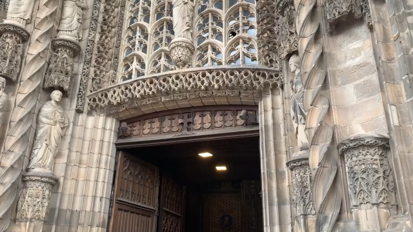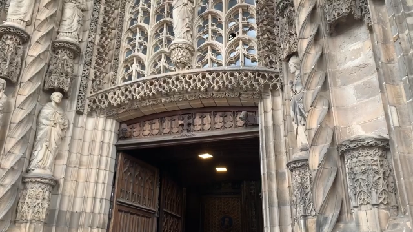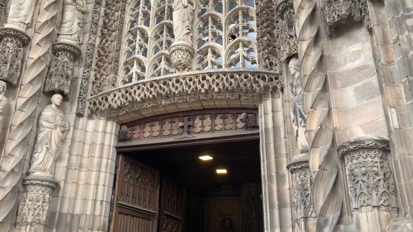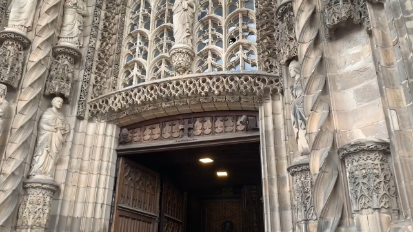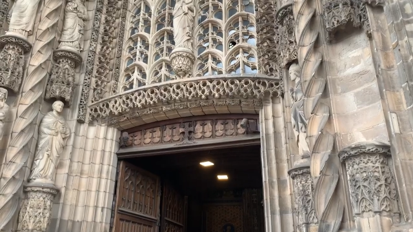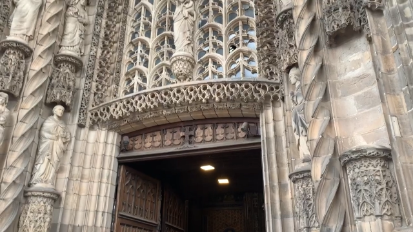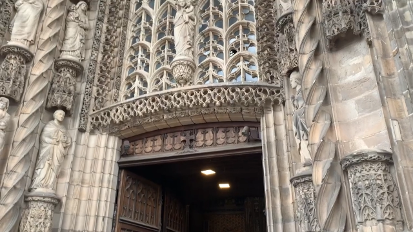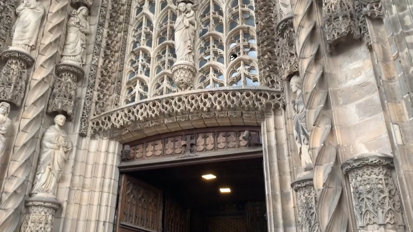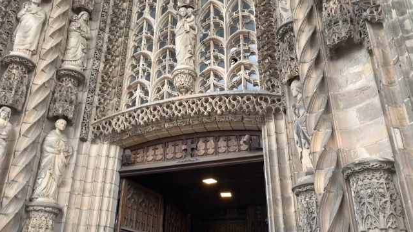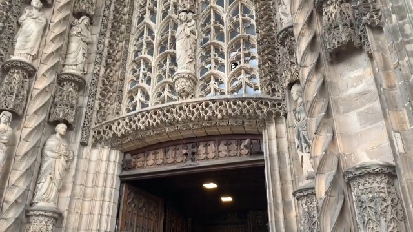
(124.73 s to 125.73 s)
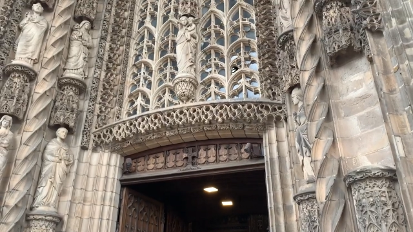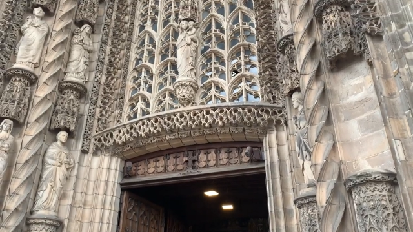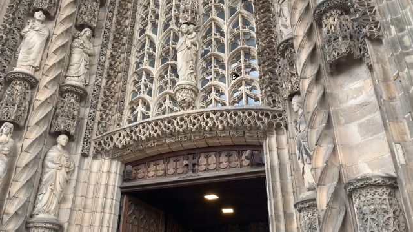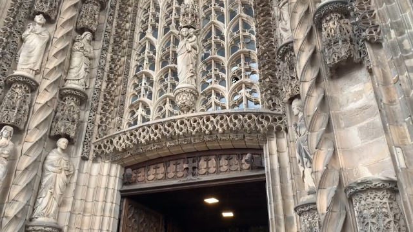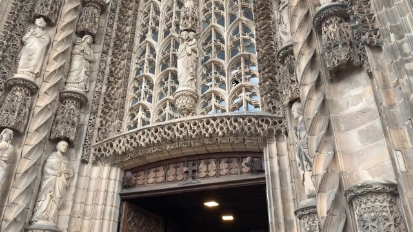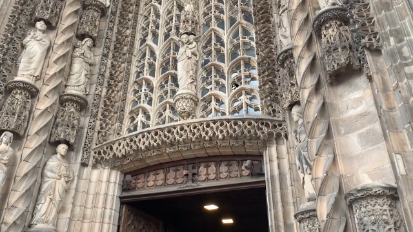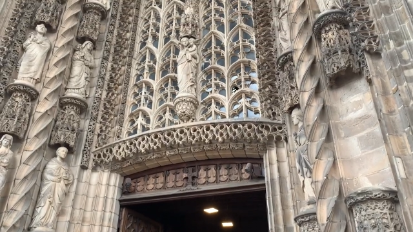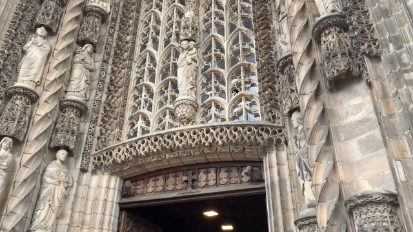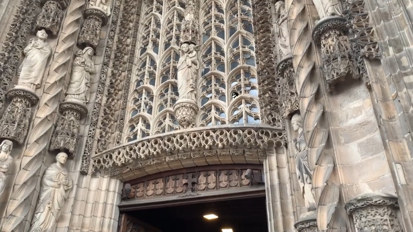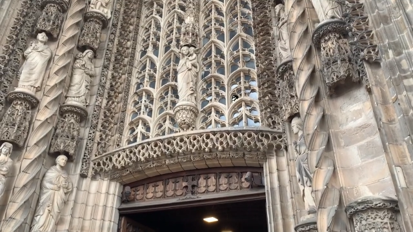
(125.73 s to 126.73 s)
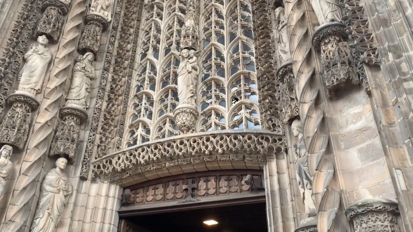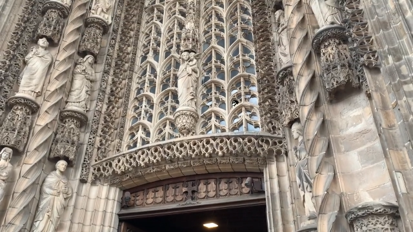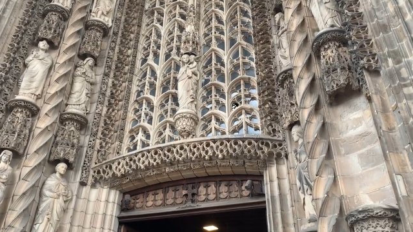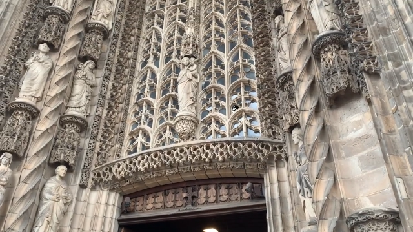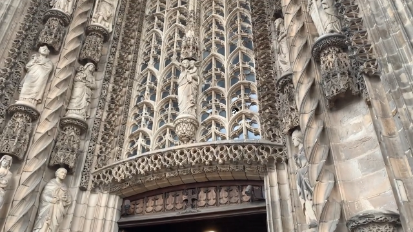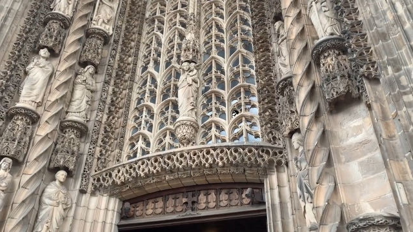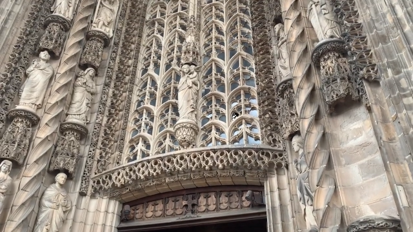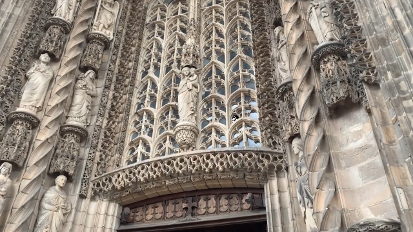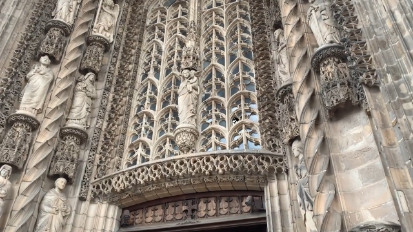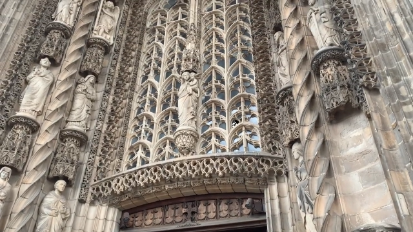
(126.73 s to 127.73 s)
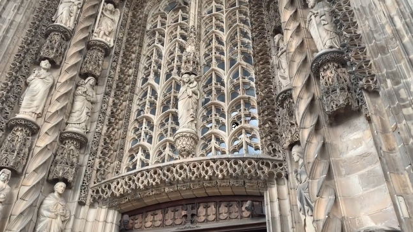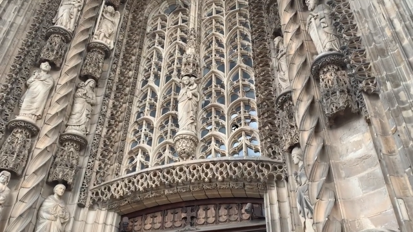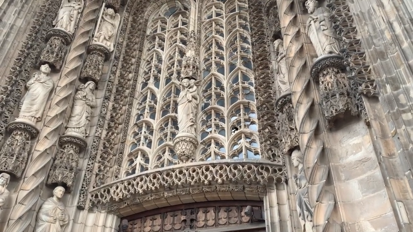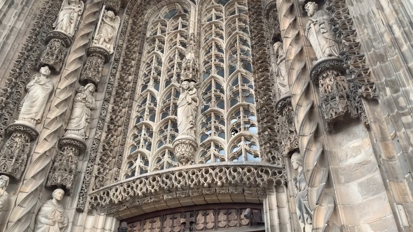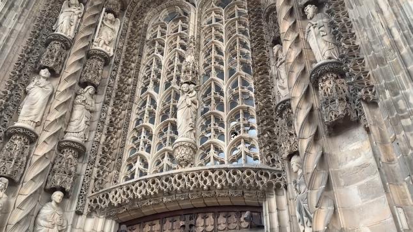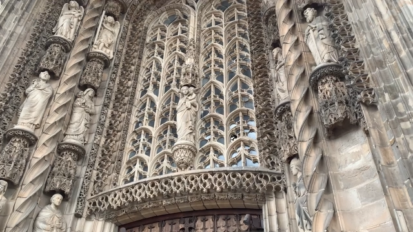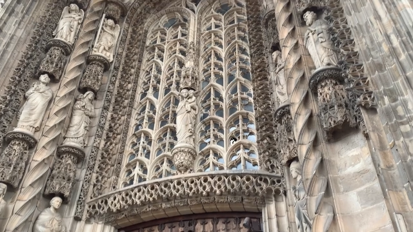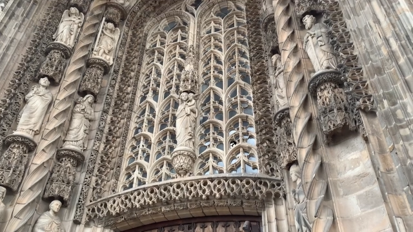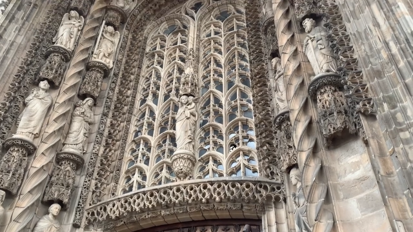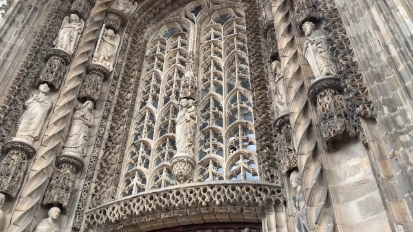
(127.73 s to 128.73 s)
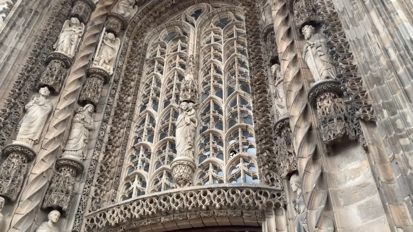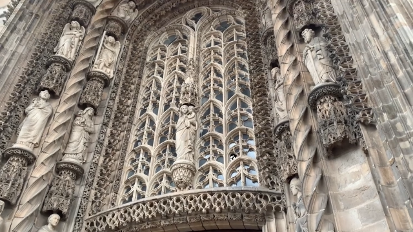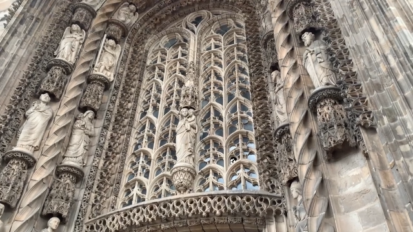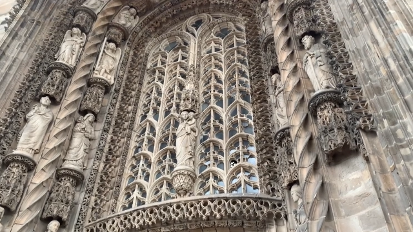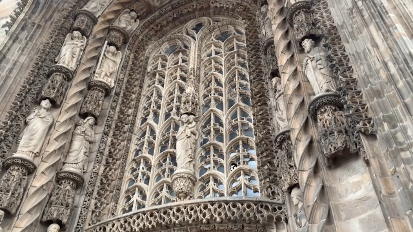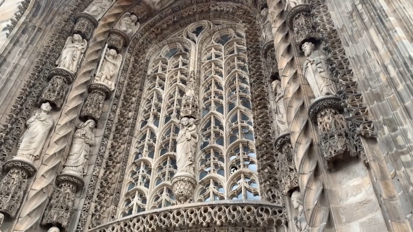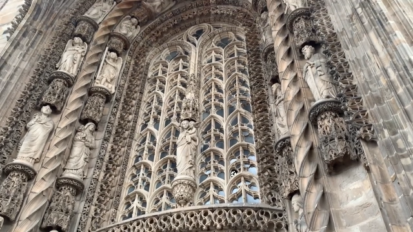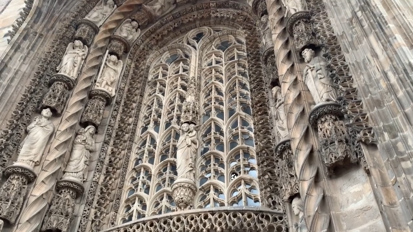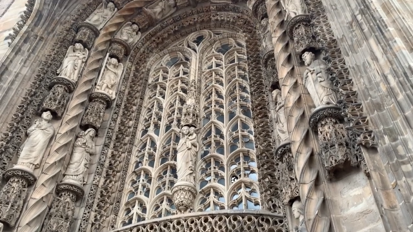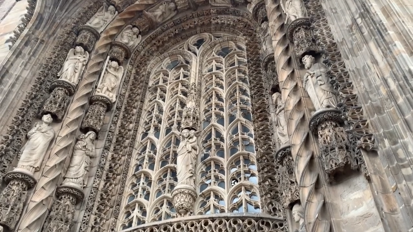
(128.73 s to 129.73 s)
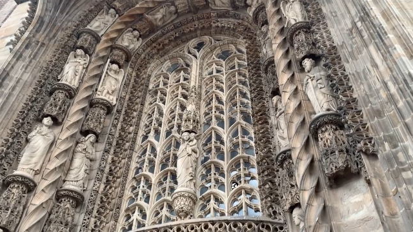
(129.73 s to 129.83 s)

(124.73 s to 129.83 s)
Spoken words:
No face is visible, so there are no lips to read.